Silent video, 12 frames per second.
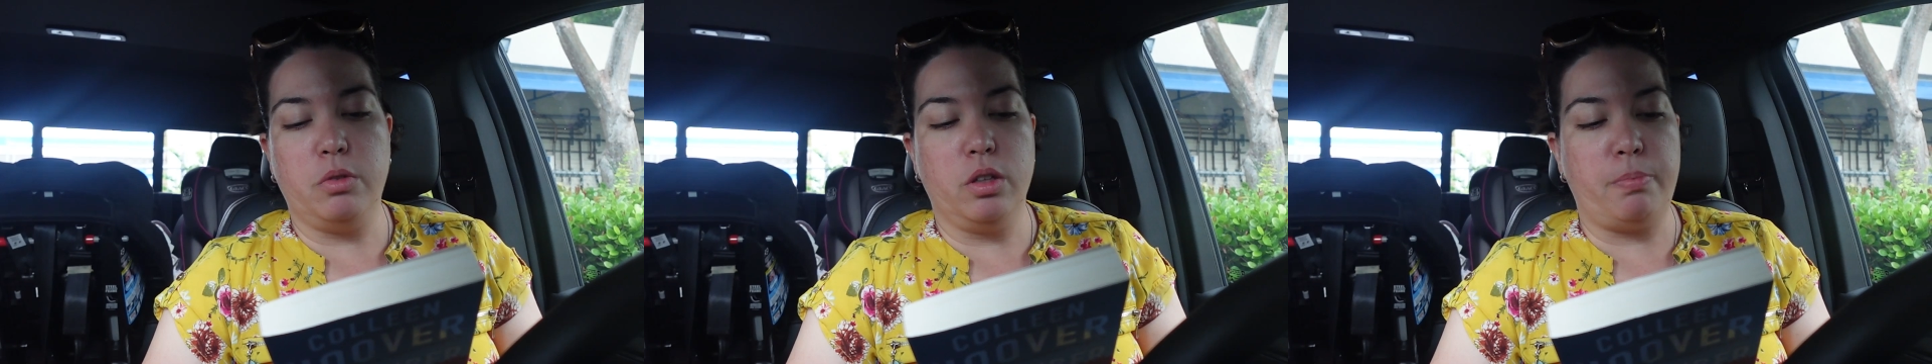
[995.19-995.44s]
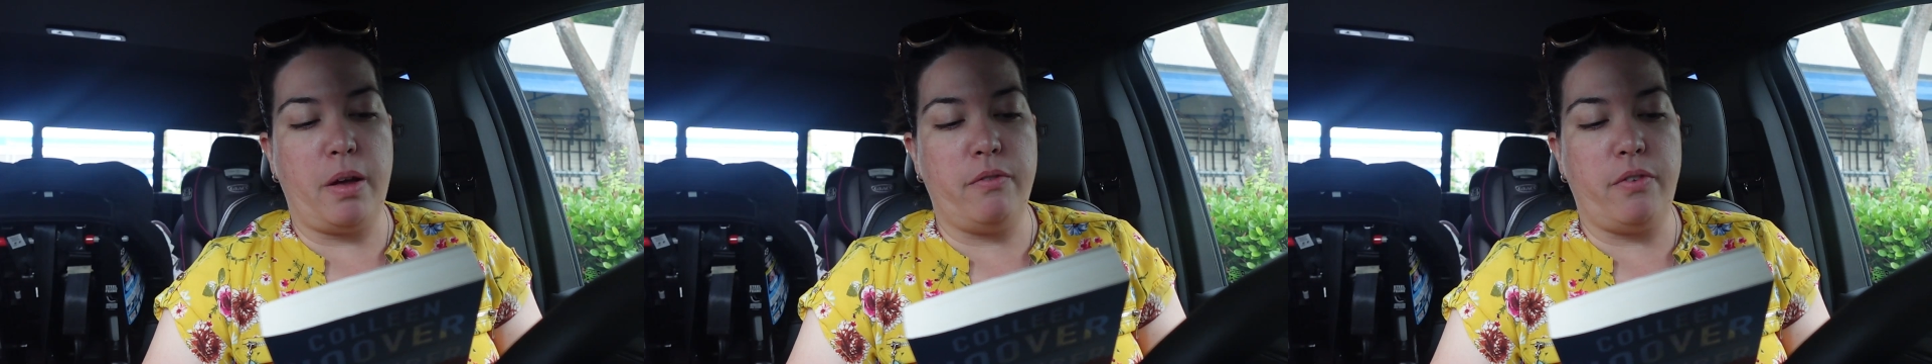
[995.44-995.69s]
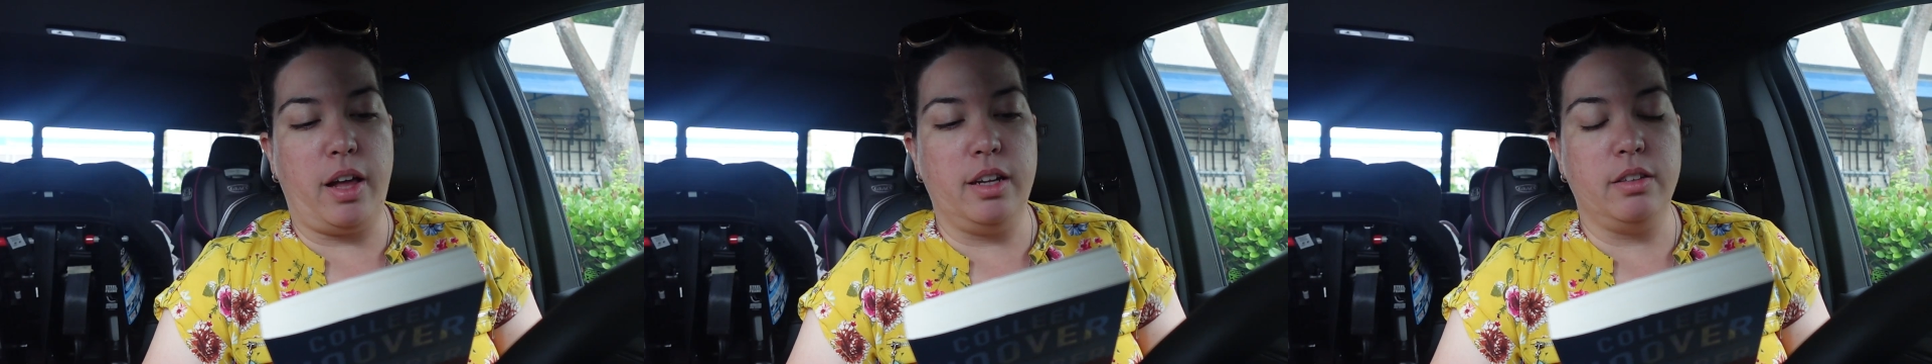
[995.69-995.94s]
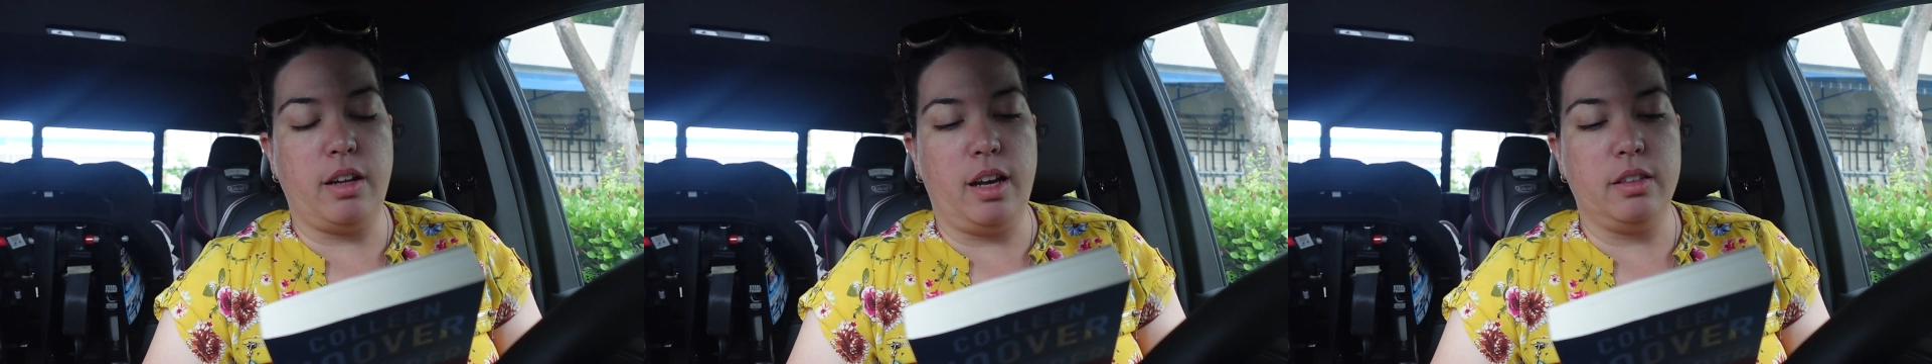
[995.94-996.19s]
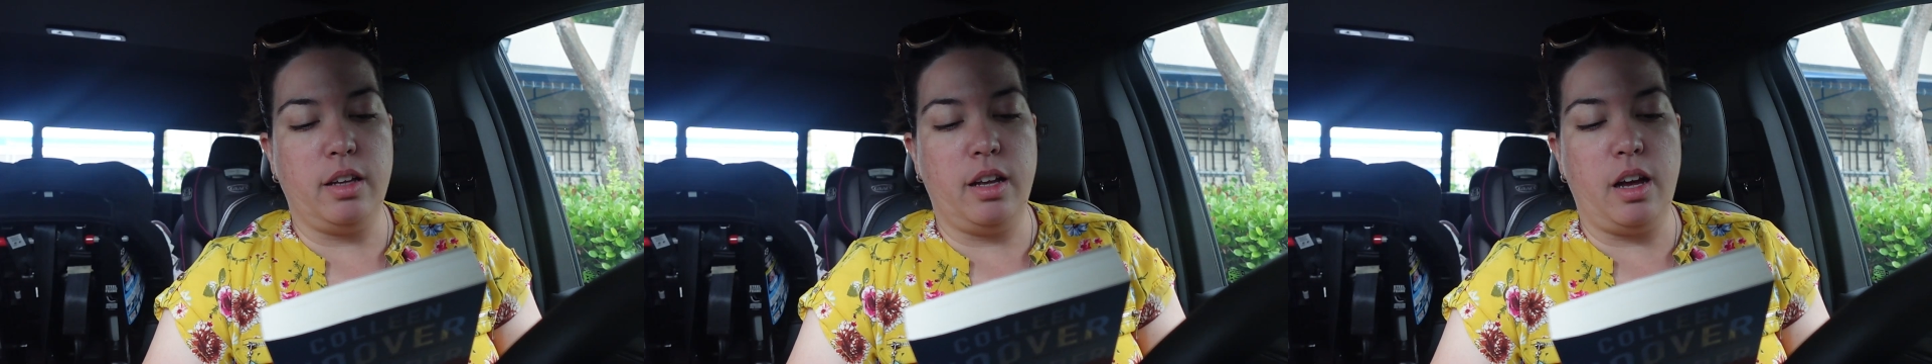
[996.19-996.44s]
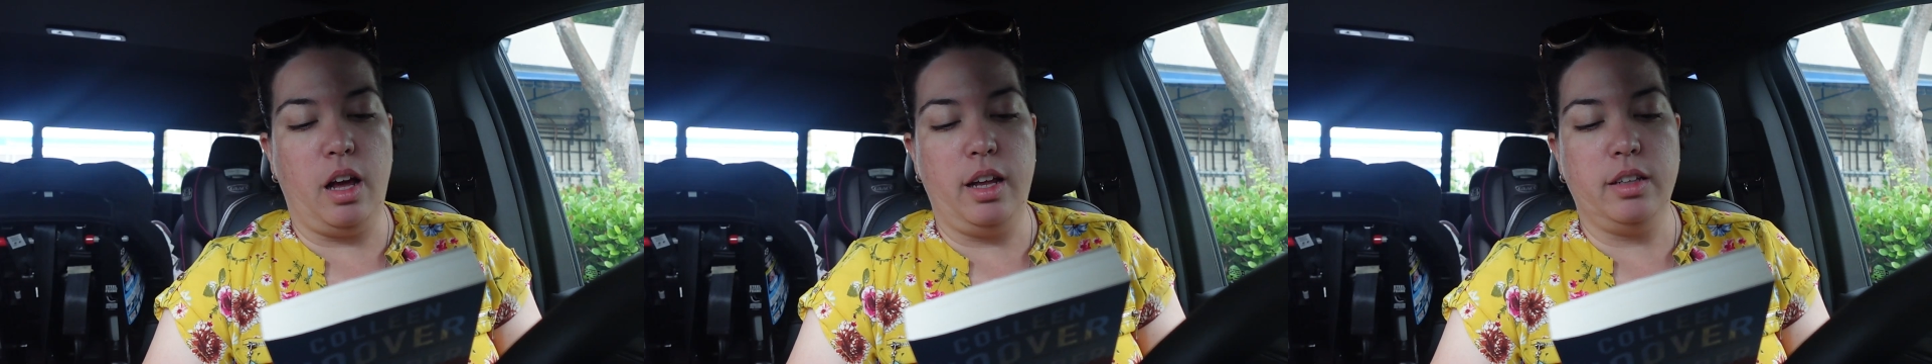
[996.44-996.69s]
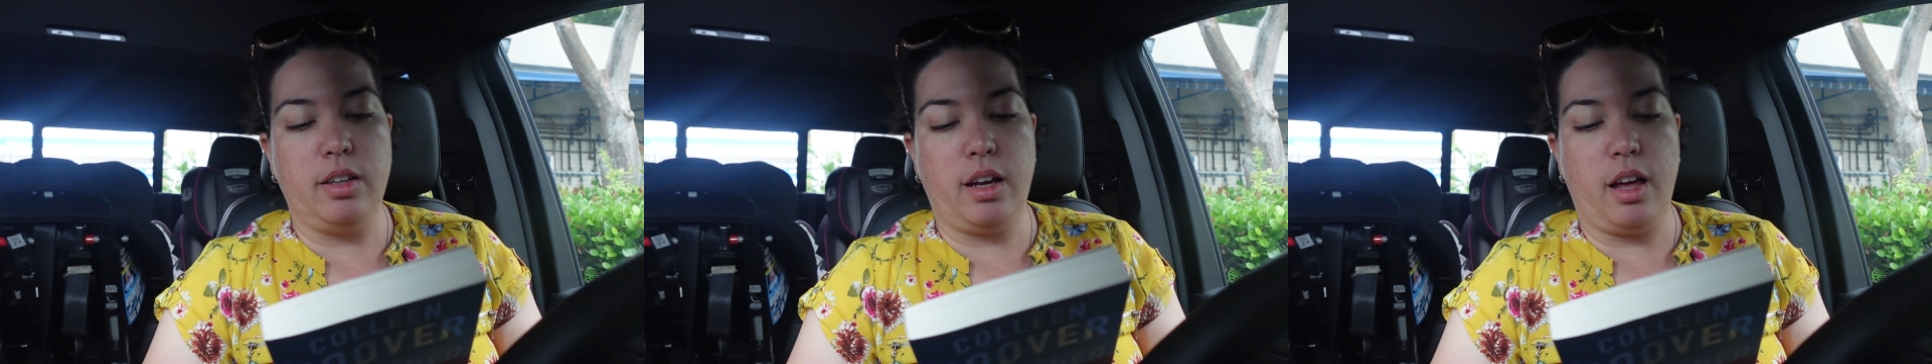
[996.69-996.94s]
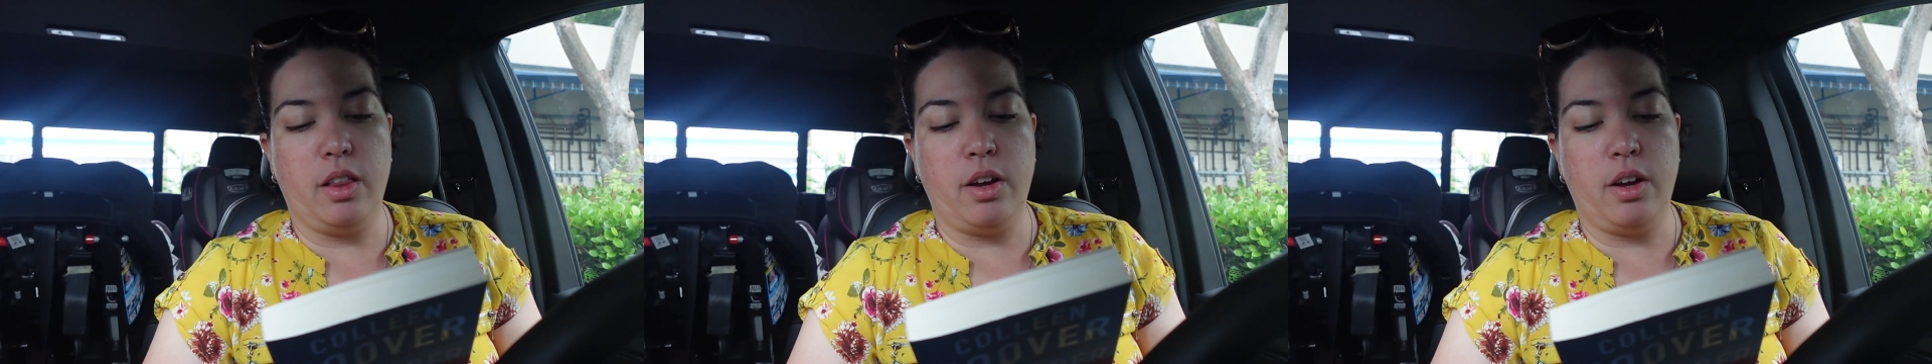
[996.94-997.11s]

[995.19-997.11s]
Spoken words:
to spend Fallon's last day in LA together,